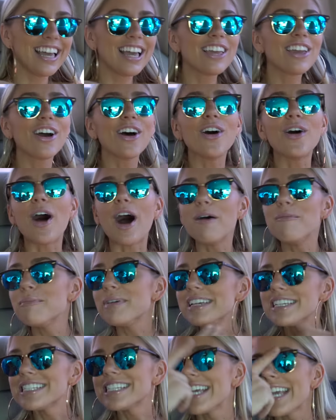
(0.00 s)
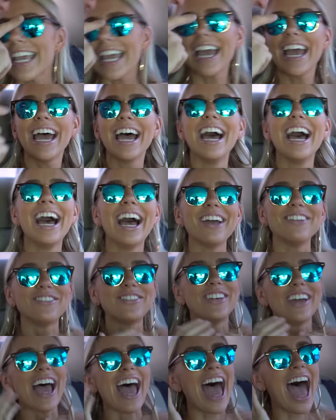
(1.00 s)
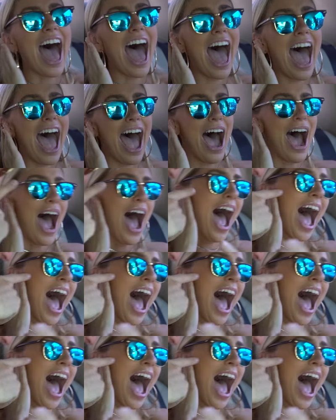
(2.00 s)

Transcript: Yo, I'm basic. I'm